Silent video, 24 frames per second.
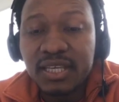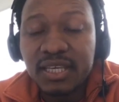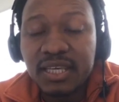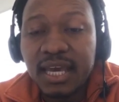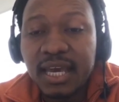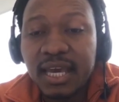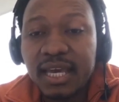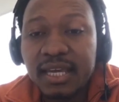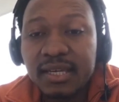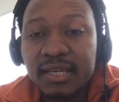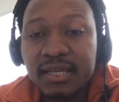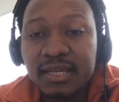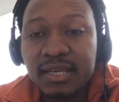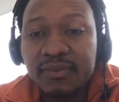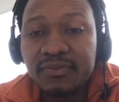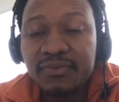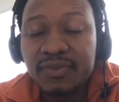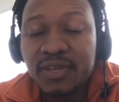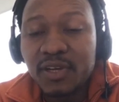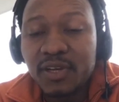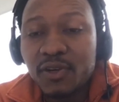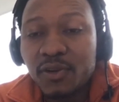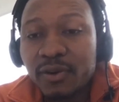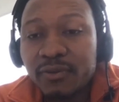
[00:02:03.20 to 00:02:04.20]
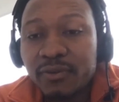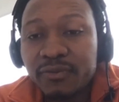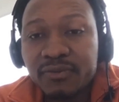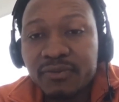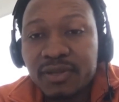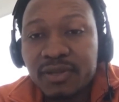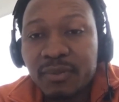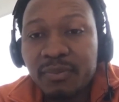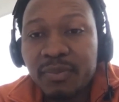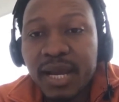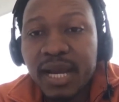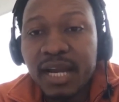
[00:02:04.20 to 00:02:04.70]
can if they're growing
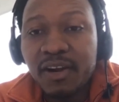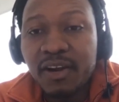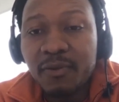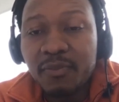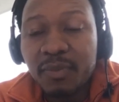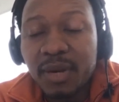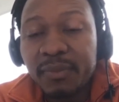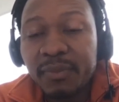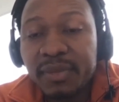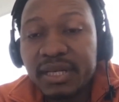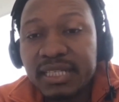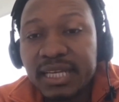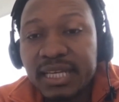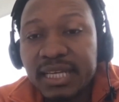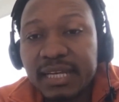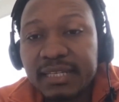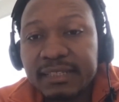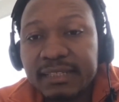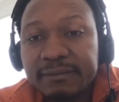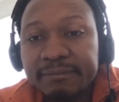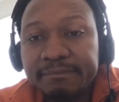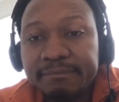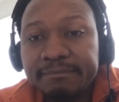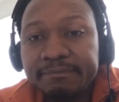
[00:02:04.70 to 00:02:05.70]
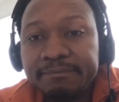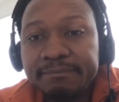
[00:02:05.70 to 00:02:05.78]
from the bank or mom and dad.